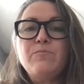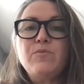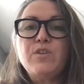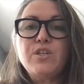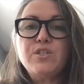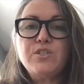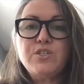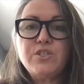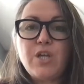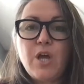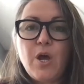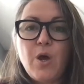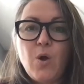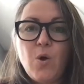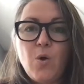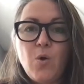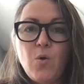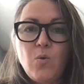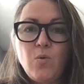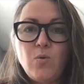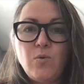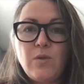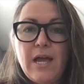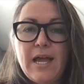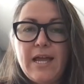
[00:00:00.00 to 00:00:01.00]

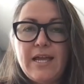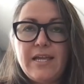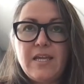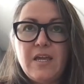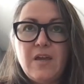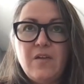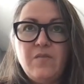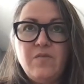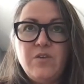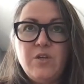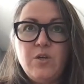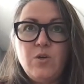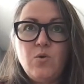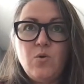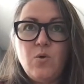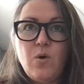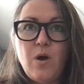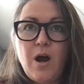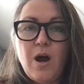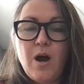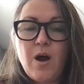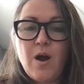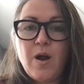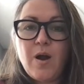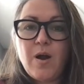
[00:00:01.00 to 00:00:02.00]
So like if you
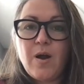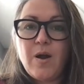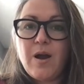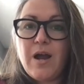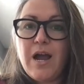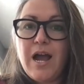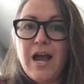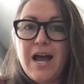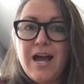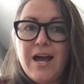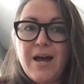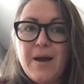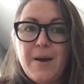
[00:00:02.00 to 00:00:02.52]
are